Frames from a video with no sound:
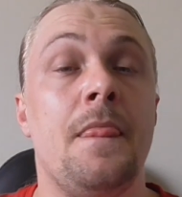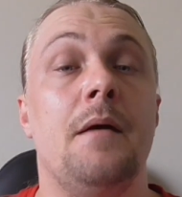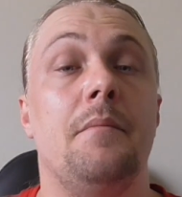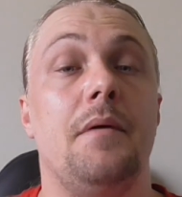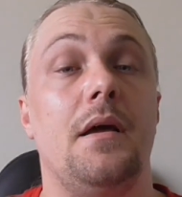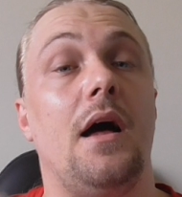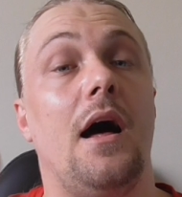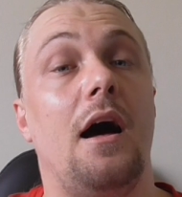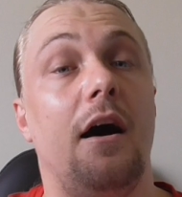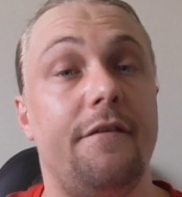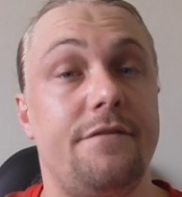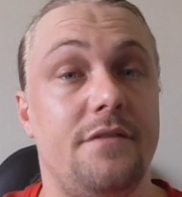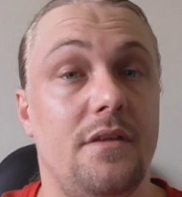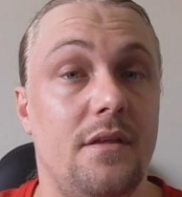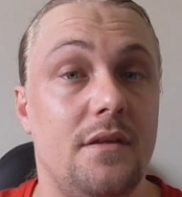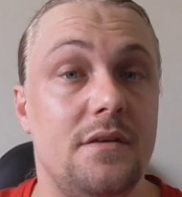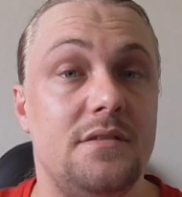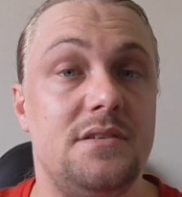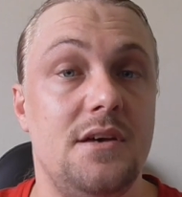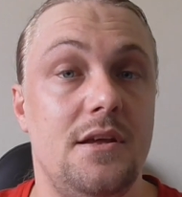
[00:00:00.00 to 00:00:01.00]
But
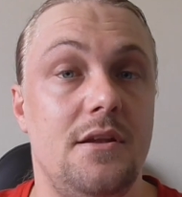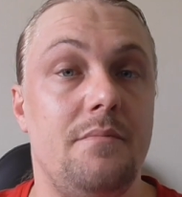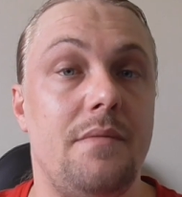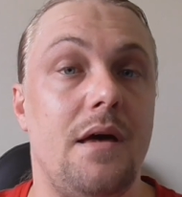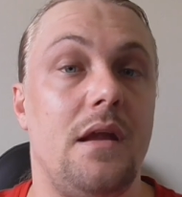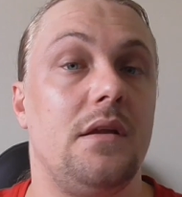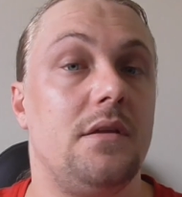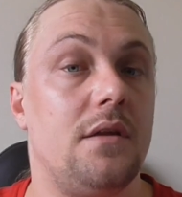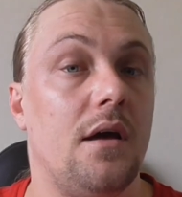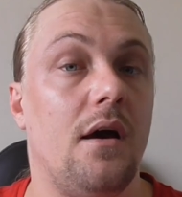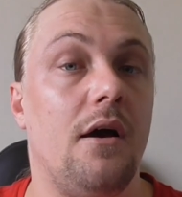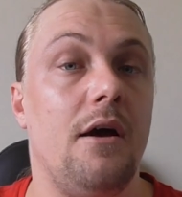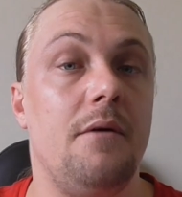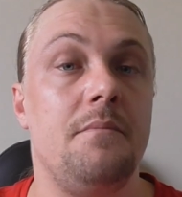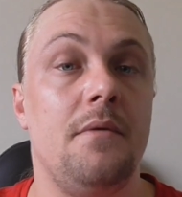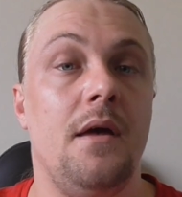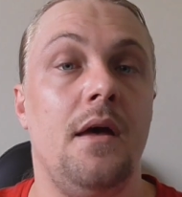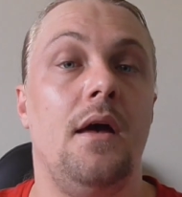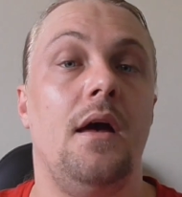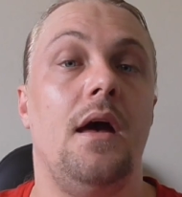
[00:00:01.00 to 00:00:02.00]
after a certain amount of
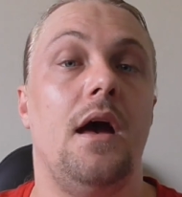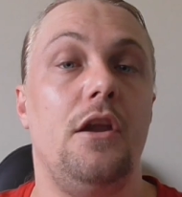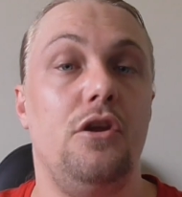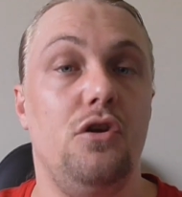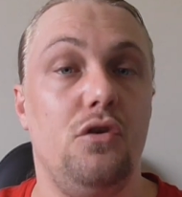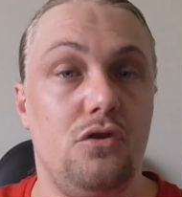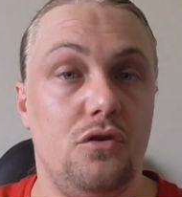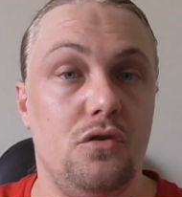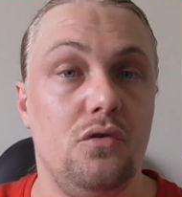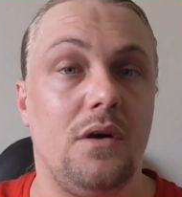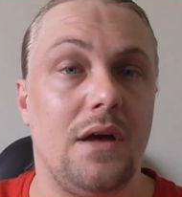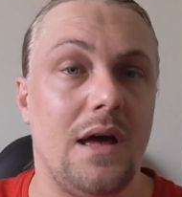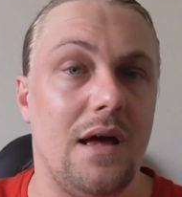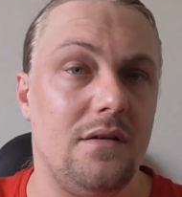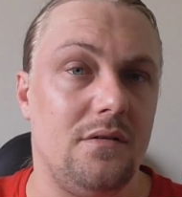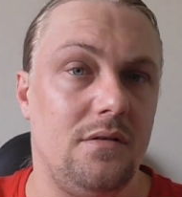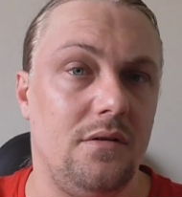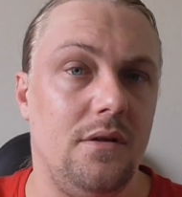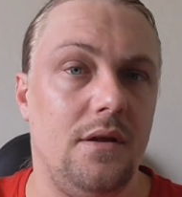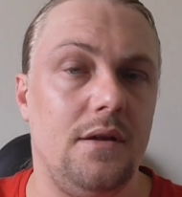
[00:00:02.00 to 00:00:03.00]
time and you do
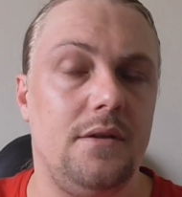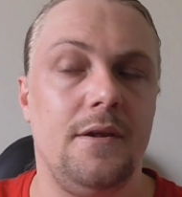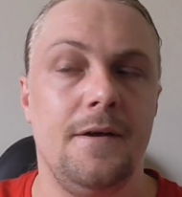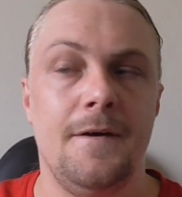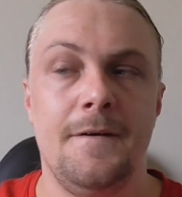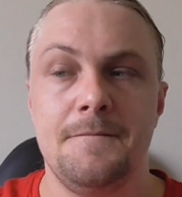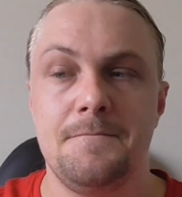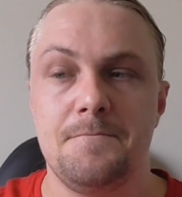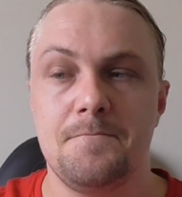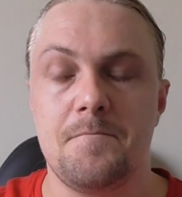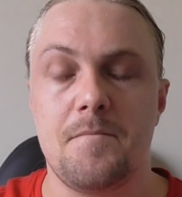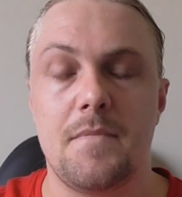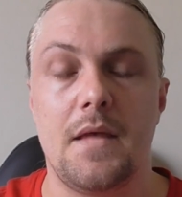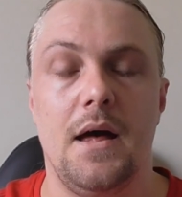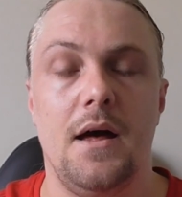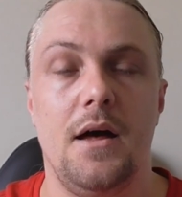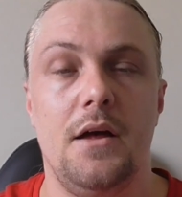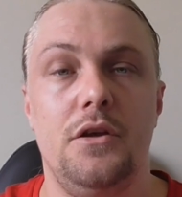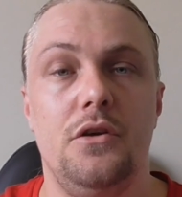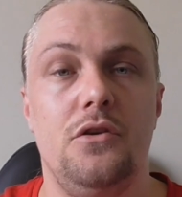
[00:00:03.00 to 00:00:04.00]
cancel it,
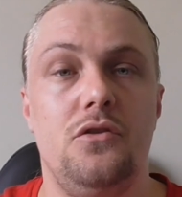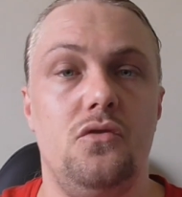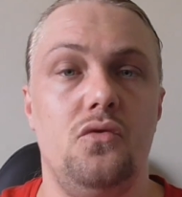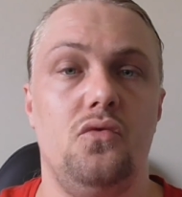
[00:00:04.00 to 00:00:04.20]
you